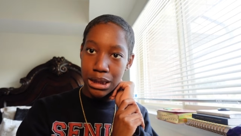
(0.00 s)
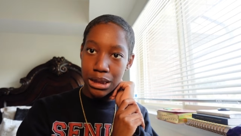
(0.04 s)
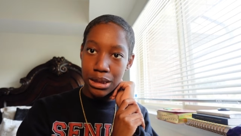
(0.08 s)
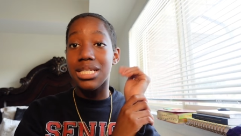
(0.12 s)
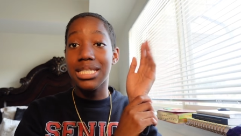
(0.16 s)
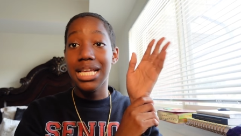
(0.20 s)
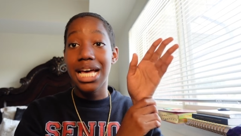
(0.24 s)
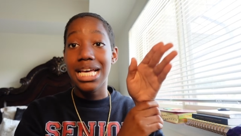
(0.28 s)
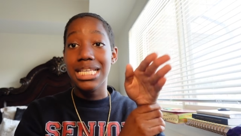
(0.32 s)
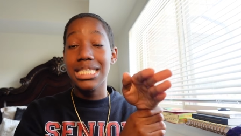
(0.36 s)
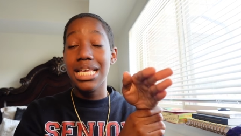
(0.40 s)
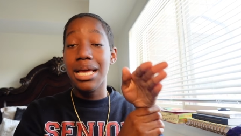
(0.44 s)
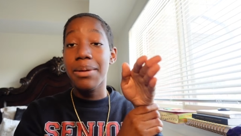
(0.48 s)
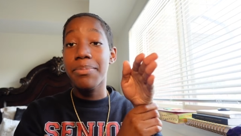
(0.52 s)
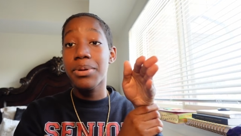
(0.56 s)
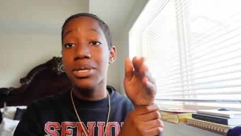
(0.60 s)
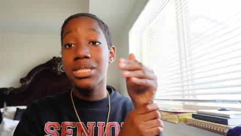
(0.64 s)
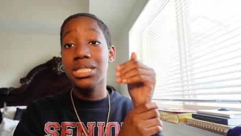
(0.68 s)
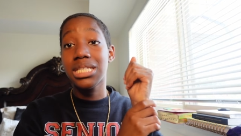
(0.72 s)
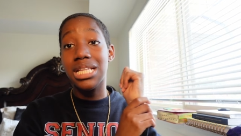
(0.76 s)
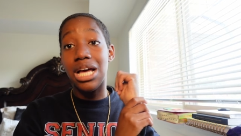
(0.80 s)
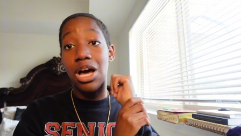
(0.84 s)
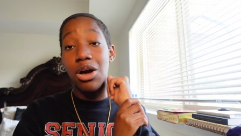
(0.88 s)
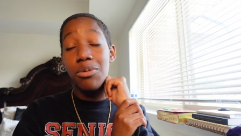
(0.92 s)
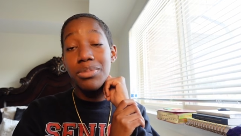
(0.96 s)
because that same
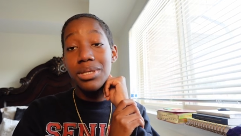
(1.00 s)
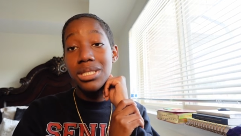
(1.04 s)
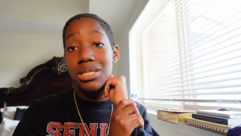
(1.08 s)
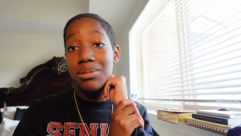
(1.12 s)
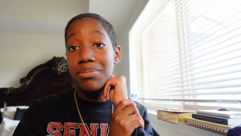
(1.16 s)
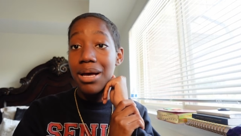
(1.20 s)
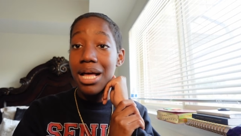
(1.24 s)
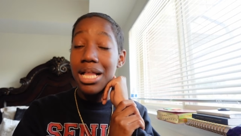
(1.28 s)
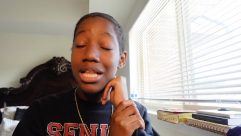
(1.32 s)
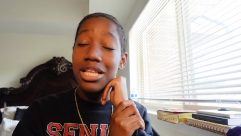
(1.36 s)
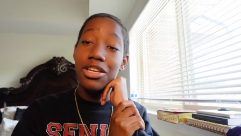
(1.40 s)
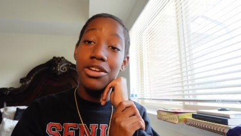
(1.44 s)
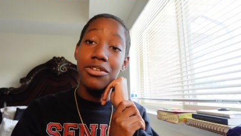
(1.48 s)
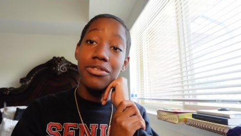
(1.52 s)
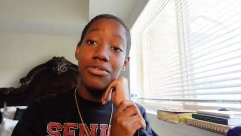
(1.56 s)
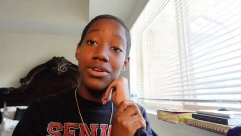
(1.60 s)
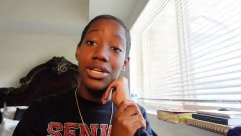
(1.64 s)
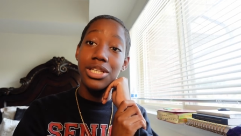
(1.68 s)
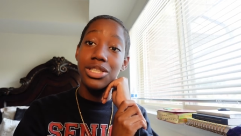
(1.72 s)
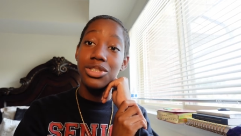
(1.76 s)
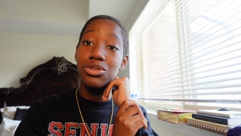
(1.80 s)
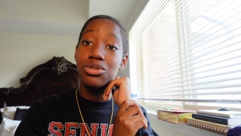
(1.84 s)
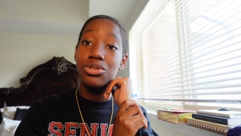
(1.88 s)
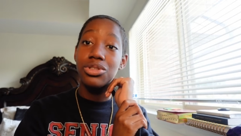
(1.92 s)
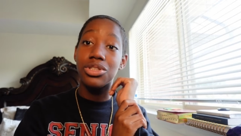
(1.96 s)
person that will be smiling in your
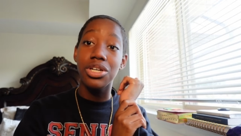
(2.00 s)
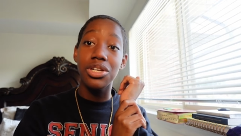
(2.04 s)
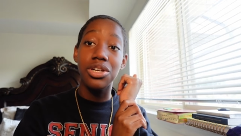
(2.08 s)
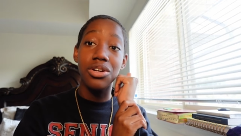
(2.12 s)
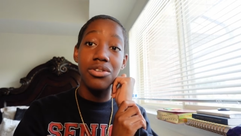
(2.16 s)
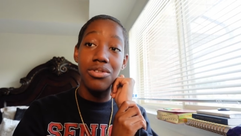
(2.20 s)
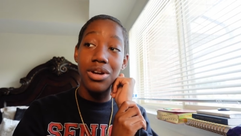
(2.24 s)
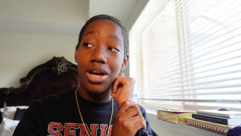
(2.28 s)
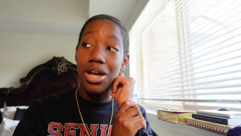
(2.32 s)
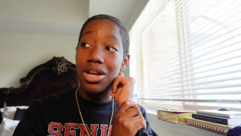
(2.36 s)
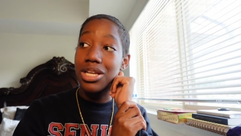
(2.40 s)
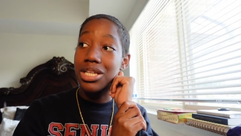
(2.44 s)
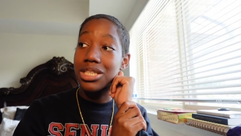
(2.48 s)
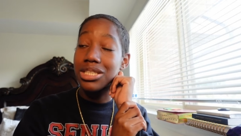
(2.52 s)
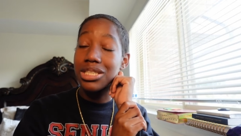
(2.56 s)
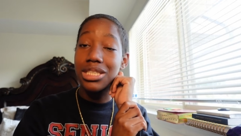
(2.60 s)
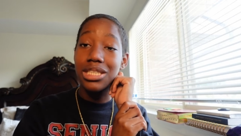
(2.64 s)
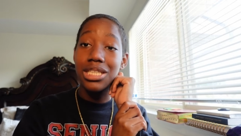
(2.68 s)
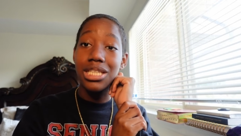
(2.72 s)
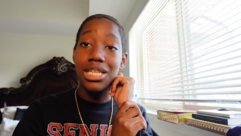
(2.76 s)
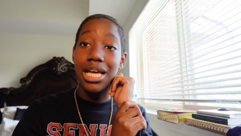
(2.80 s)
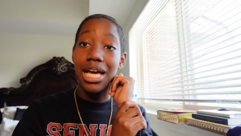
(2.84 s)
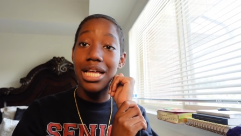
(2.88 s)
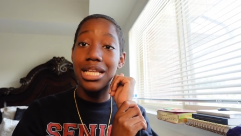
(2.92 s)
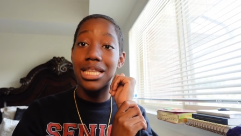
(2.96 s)
face you'll turn around and
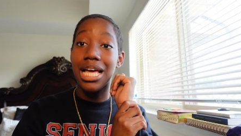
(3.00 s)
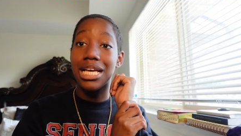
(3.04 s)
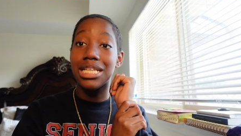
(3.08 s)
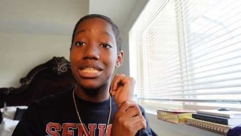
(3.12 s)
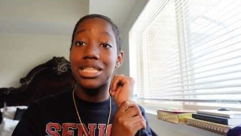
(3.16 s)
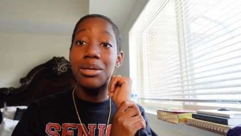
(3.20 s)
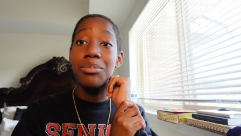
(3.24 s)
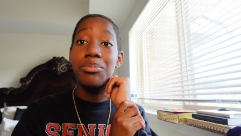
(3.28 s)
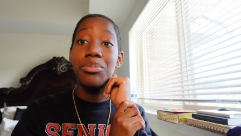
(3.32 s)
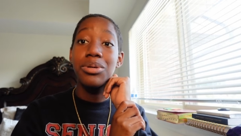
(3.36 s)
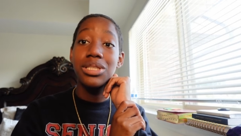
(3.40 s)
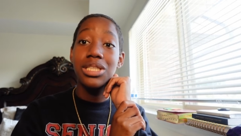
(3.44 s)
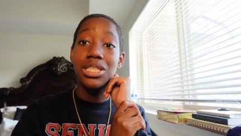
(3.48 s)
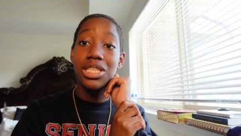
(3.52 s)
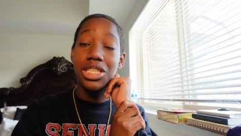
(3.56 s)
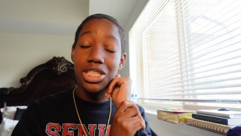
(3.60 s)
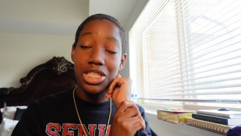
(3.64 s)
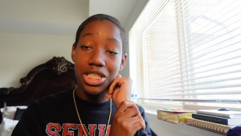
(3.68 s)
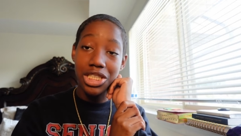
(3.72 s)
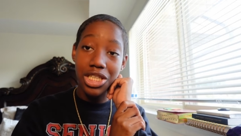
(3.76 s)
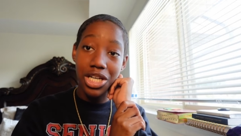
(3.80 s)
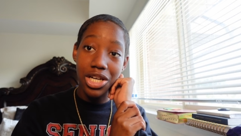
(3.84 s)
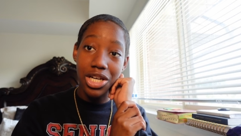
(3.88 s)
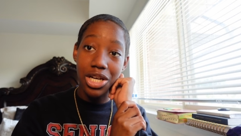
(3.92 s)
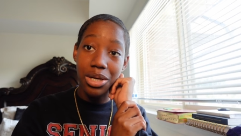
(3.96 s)
see that that same person is
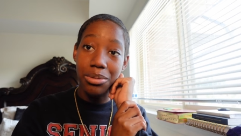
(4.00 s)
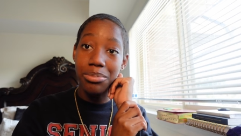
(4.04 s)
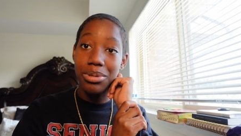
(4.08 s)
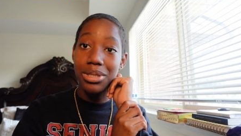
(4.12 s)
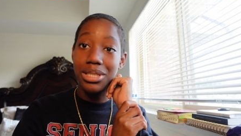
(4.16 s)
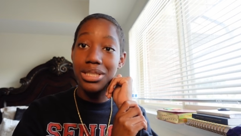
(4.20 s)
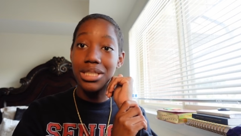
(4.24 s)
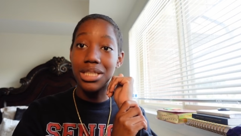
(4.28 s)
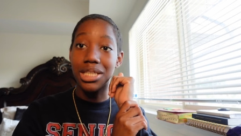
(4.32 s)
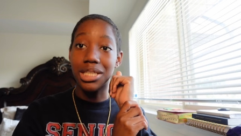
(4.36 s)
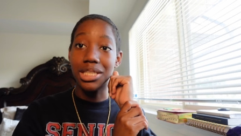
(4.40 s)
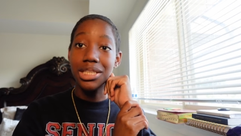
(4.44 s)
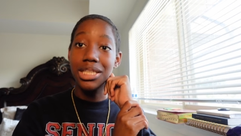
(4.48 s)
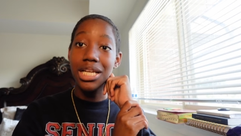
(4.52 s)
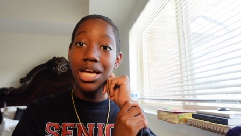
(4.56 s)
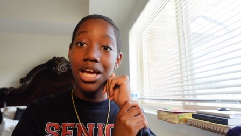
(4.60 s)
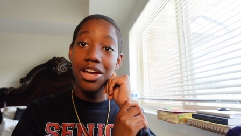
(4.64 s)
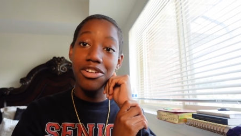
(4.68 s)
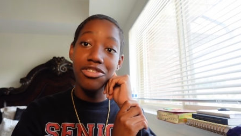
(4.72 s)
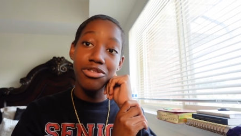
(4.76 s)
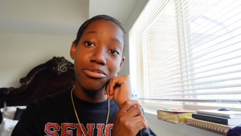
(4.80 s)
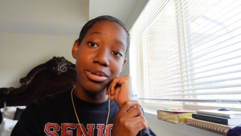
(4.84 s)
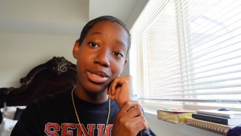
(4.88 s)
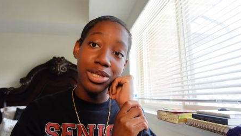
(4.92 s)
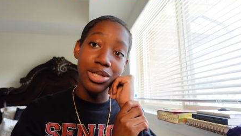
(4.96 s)
sharing your business not
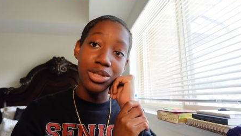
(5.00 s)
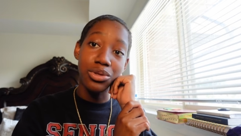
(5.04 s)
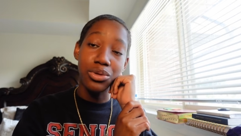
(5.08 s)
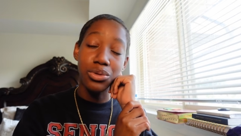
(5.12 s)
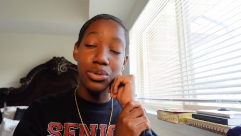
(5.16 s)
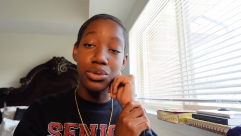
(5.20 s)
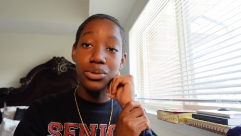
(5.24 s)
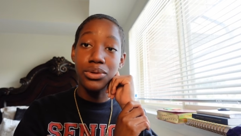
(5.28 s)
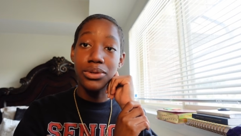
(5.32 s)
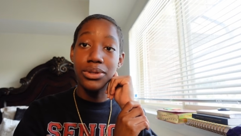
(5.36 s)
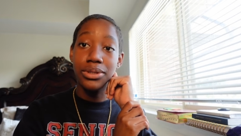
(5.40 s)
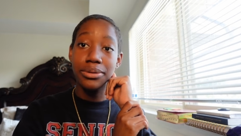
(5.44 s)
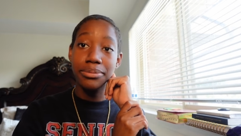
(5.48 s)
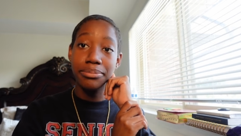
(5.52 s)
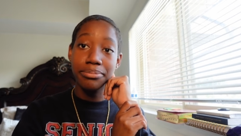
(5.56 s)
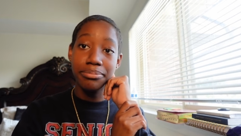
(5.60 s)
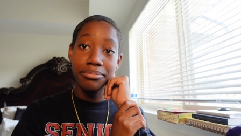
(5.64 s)
everybody knows